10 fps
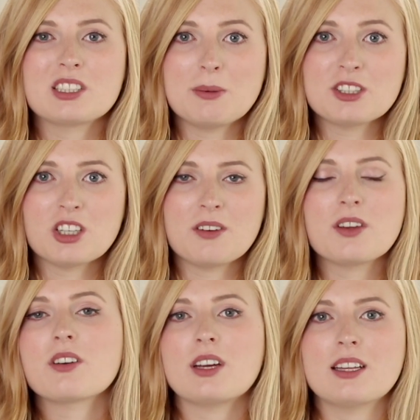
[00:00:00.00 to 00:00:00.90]
especially if
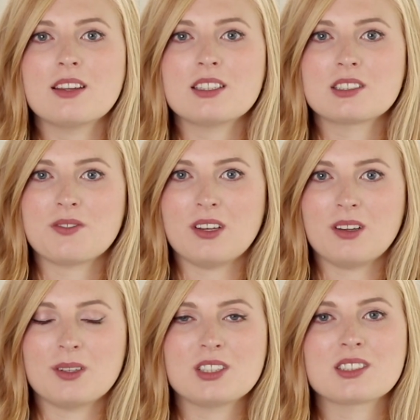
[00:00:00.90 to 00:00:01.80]
you're in this
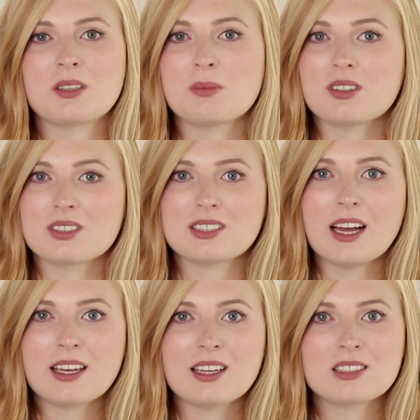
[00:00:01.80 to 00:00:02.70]
field, which is computer
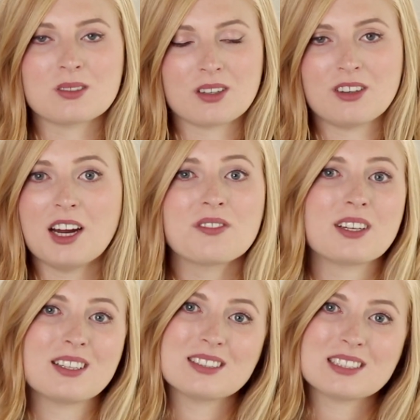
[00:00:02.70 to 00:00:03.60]
science or
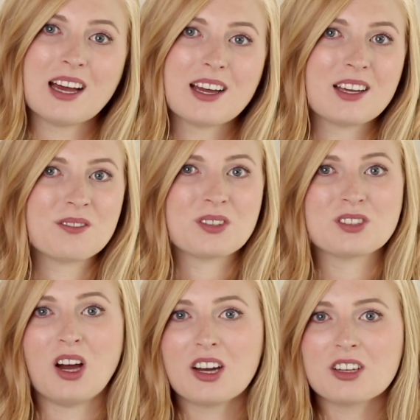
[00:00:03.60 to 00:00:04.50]
graphic design,
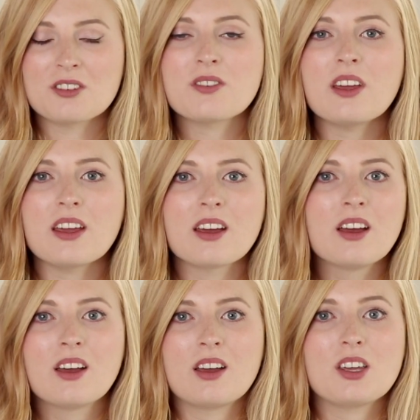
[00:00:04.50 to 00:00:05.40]
photography.
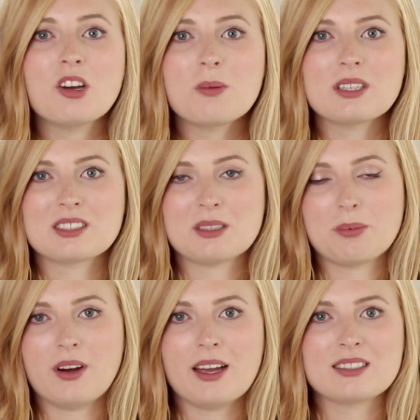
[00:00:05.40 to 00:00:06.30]
You'll be
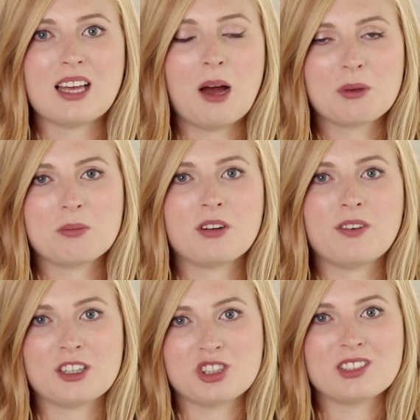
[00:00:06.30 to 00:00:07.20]
surprised how many
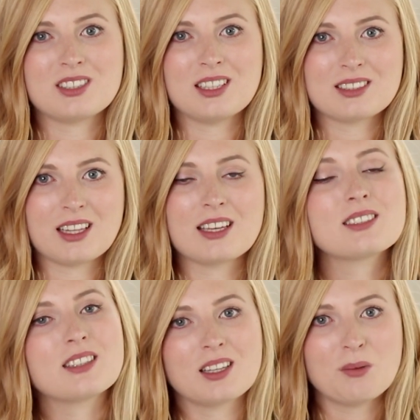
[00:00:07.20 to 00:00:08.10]
professions these
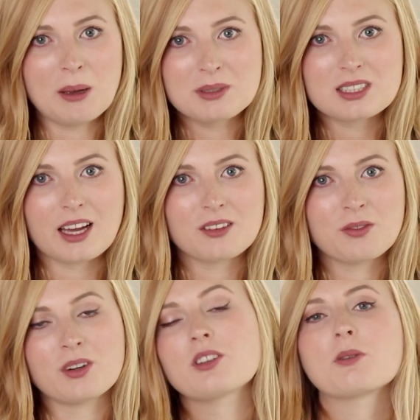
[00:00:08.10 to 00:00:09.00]
days need a website
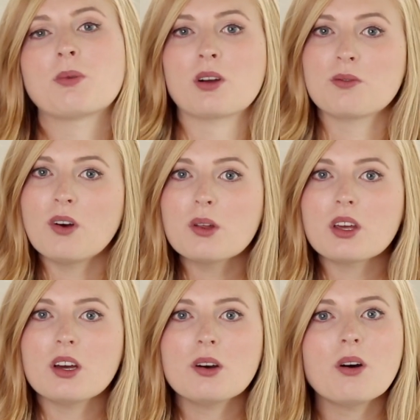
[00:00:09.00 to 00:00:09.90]
for their
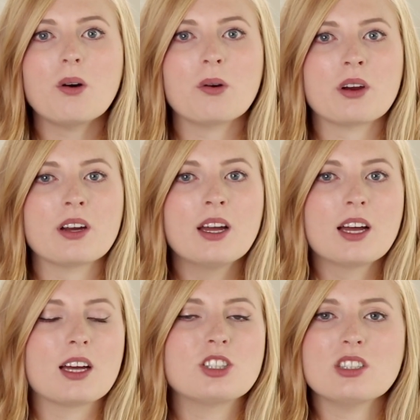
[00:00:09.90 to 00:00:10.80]
portfolio or
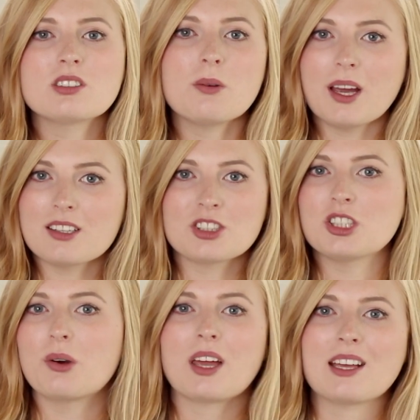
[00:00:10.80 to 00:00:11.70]
just a way to
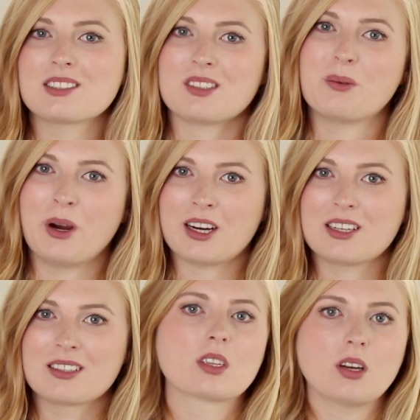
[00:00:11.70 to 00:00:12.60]
showcase their
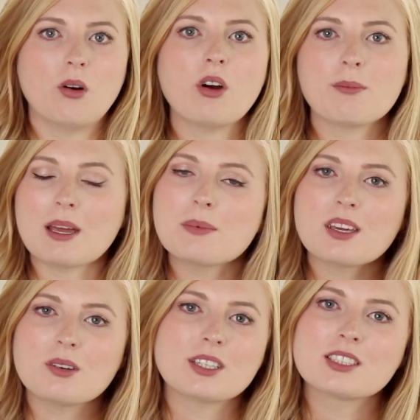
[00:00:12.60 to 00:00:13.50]
work. Or maybe
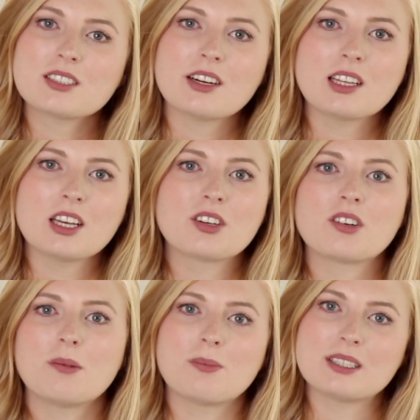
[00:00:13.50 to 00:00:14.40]
you are starting your
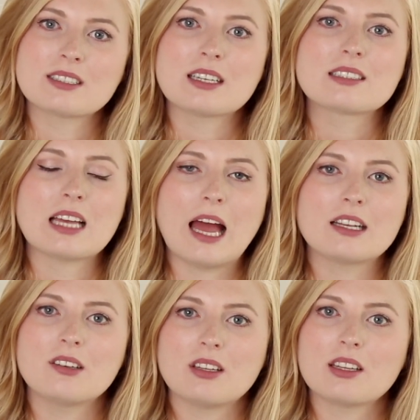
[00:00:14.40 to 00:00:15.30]
own business
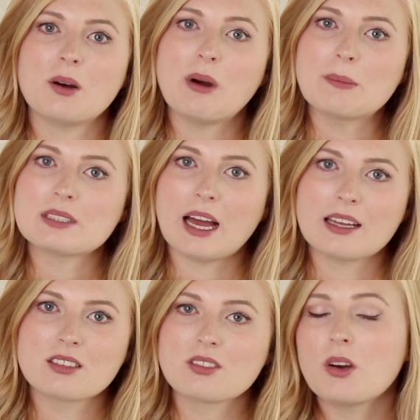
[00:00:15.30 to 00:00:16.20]
and you need a
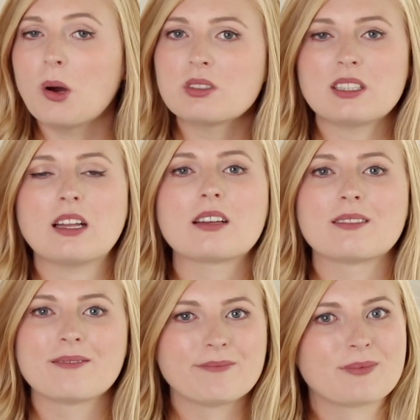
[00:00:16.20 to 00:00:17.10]
website to host it
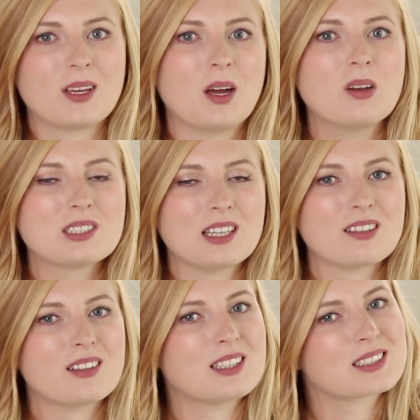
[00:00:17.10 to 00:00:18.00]
on.
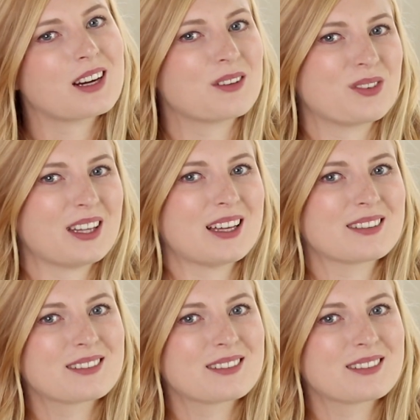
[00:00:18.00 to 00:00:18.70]
Hostinger is great for that.